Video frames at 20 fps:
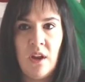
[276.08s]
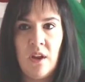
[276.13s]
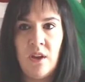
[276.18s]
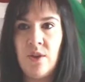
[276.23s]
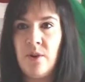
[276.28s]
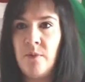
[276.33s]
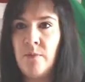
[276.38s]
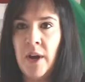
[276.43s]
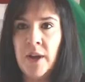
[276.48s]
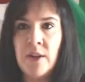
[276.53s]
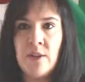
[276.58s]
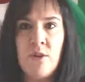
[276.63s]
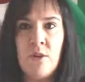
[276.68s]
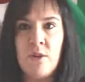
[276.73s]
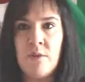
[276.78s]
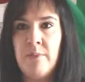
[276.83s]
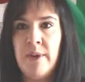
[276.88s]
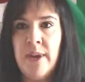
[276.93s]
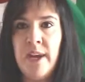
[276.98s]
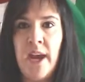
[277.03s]
You might
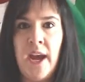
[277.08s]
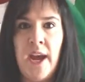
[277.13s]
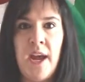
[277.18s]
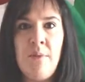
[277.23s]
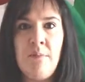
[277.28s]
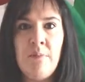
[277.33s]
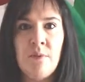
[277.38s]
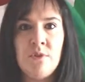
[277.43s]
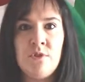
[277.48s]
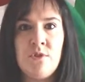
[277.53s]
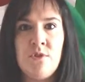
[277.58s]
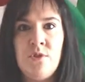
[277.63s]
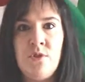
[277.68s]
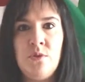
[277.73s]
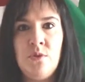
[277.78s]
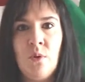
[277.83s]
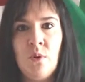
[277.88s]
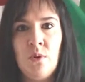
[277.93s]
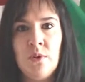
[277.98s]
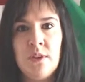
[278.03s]
not be able to
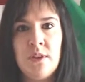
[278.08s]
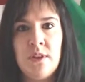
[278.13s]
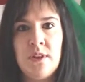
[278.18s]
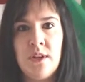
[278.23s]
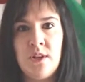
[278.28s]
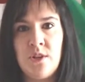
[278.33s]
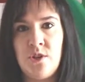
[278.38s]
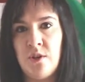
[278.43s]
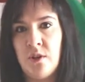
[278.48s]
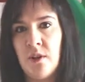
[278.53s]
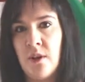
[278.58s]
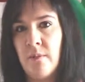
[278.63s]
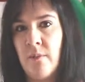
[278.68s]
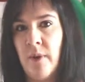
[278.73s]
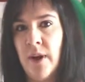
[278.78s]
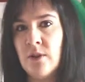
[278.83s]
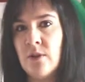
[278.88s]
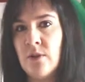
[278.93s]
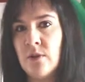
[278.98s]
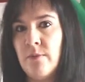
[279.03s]
do all the things, you
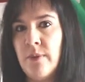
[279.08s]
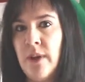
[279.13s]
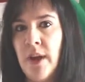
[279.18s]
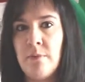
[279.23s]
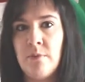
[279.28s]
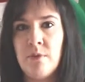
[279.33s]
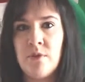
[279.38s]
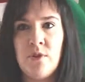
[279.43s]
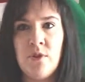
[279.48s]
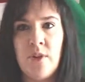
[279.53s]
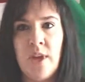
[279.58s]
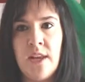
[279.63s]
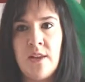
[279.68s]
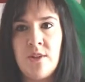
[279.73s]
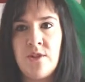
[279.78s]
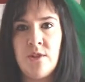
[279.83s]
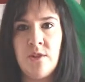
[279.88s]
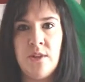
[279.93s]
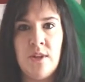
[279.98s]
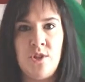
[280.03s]
might not be able to get
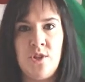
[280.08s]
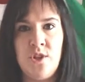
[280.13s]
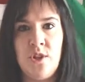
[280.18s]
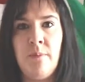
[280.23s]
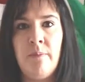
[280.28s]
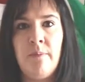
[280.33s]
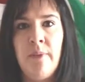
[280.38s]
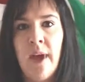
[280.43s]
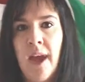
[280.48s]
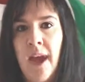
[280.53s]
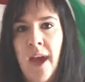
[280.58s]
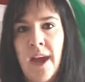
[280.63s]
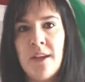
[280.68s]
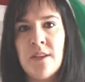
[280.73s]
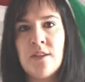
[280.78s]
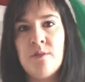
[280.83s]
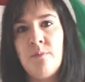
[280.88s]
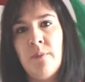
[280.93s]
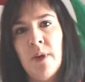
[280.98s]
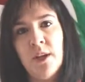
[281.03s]
to the gym
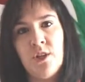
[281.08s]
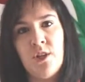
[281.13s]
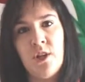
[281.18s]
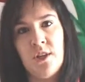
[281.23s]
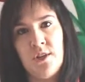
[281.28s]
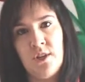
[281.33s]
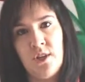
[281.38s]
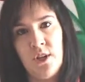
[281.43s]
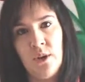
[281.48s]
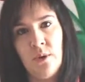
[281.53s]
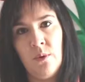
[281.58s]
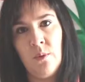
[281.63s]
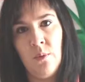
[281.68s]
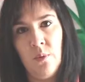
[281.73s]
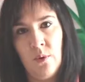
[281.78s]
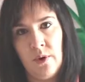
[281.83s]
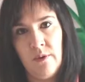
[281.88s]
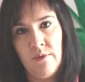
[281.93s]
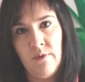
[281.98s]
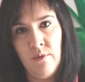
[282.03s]
as much as you
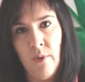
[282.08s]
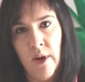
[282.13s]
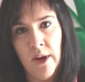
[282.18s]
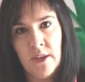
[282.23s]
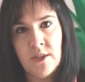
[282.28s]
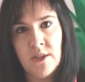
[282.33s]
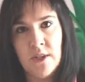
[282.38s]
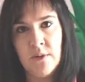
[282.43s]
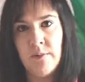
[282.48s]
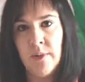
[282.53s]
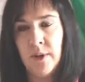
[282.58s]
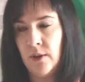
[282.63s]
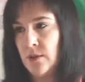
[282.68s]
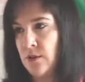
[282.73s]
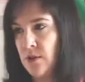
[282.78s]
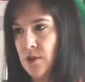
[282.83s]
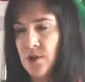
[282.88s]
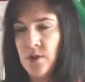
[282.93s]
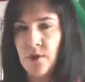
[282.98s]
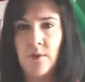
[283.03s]
would have wanted
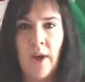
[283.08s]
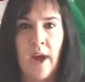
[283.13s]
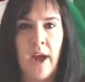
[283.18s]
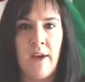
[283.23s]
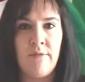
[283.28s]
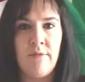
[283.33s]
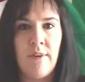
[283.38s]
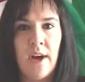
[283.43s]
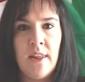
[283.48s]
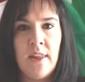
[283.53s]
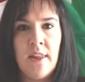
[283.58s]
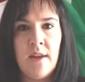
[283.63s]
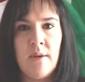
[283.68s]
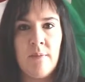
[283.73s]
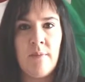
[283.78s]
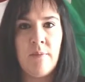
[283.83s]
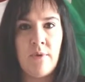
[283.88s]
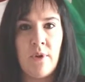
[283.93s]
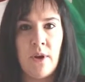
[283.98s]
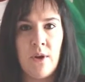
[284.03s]
because you have
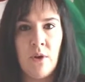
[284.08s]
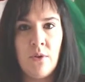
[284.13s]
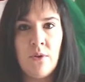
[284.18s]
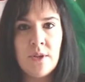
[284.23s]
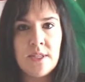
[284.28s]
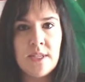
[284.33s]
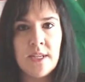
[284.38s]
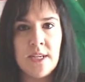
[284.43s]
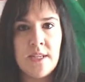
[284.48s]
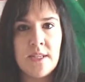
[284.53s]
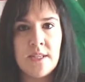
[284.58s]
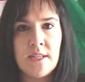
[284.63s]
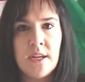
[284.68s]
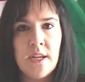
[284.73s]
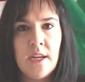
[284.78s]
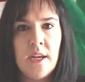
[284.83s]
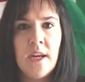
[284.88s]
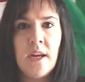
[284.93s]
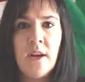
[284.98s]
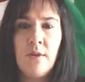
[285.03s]
other priorities,
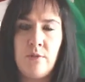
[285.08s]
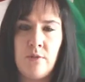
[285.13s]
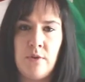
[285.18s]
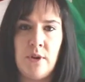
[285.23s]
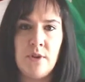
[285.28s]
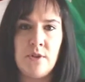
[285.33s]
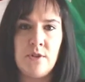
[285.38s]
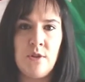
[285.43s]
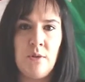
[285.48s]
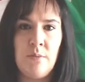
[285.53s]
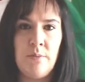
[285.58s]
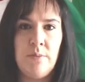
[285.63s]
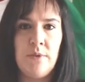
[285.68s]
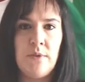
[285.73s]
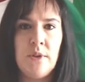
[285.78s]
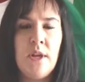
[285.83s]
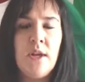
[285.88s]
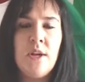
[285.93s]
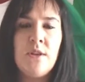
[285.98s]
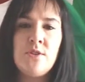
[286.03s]
for example.